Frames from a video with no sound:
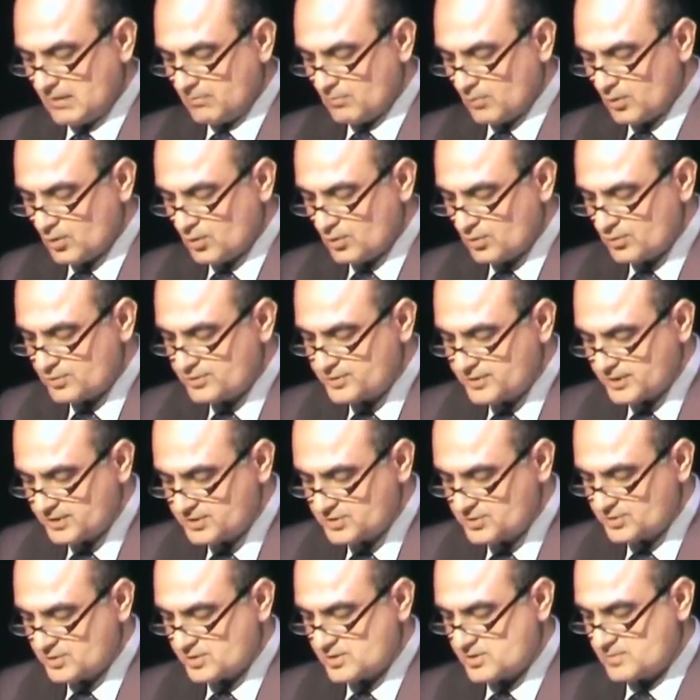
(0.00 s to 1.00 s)
a more
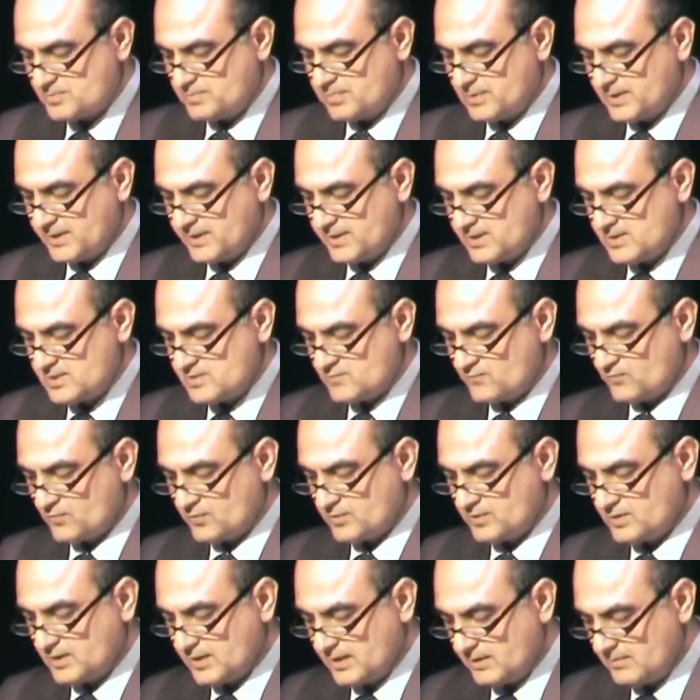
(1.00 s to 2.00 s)
dangerous place
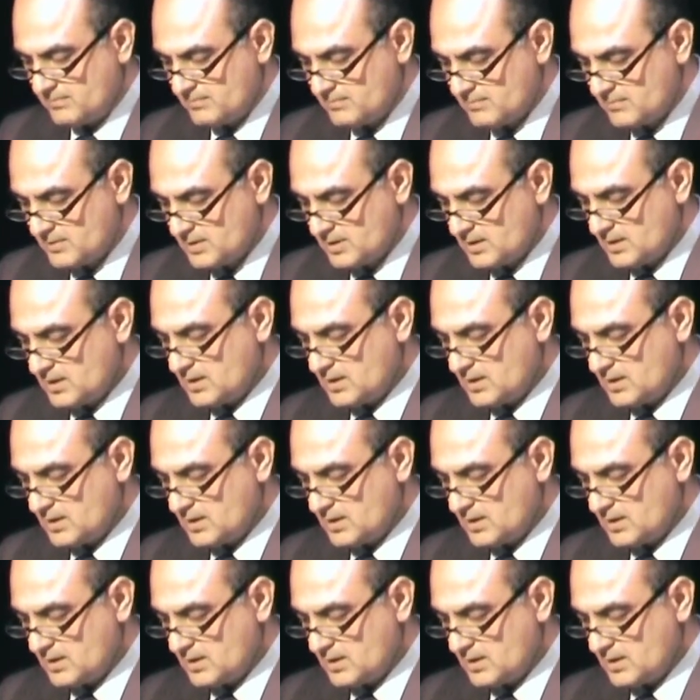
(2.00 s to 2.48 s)
for them,